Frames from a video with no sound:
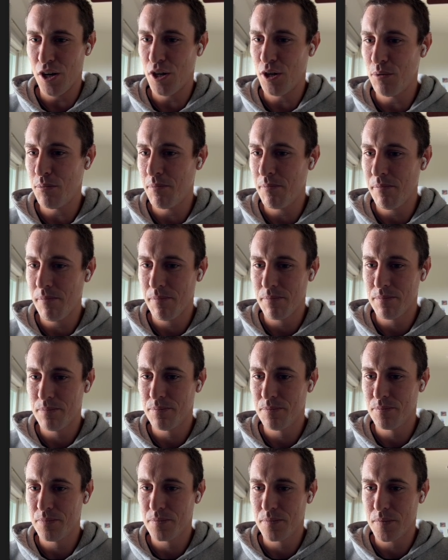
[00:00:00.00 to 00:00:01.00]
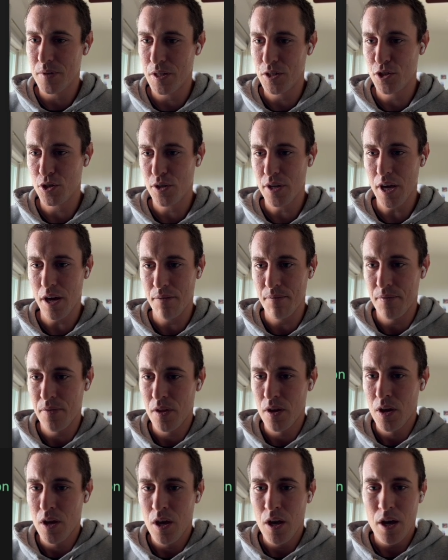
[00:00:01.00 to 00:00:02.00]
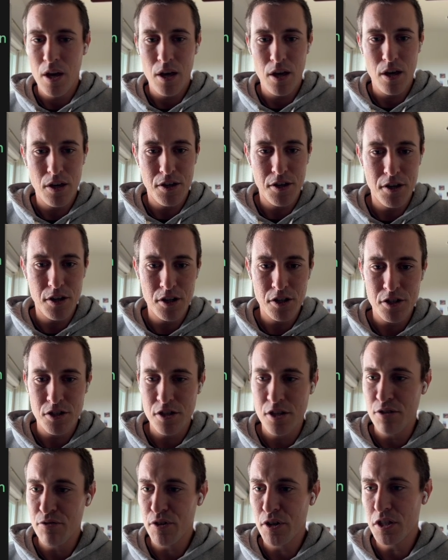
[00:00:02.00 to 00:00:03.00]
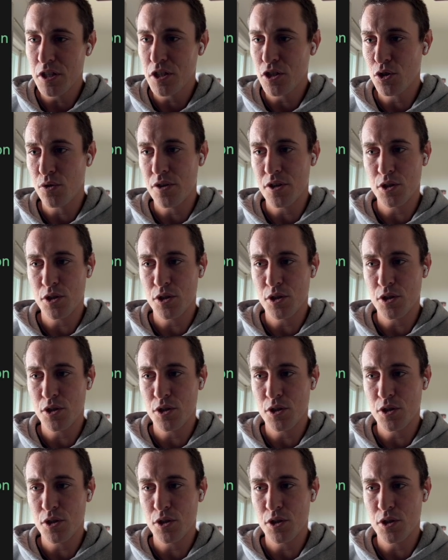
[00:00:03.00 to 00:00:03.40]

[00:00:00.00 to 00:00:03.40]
Um, and so yeah, here's the difference.